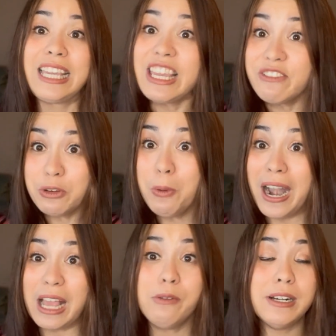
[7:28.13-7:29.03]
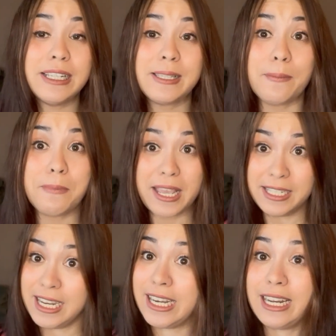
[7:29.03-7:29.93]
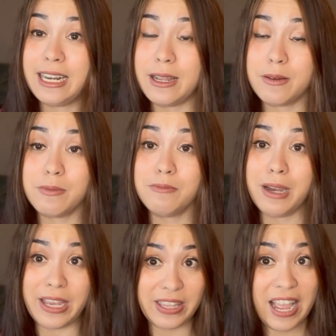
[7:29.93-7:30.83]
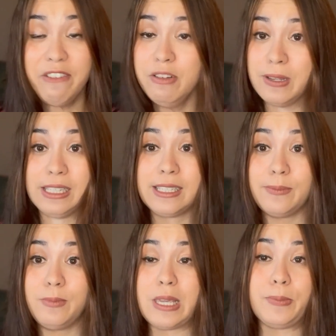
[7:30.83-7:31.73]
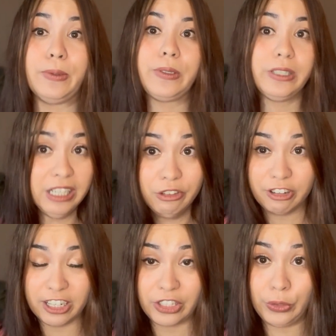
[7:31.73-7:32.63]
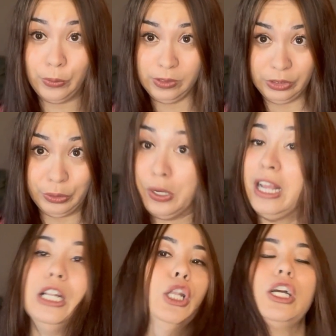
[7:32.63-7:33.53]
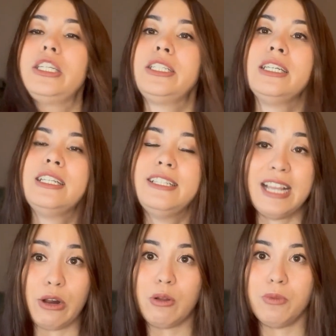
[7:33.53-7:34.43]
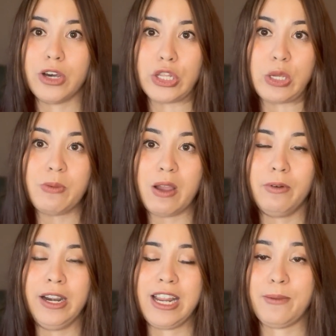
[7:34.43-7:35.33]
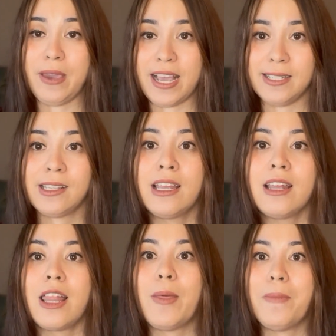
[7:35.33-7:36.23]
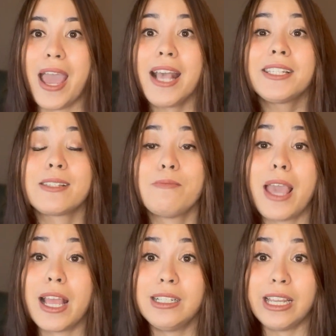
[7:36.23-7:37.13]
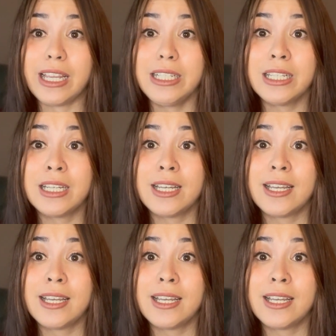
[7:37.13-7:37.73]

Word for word: Even when it was mandated by the governments, people still ridiculed you and looked down upon you by wearing a mask. Mask mandate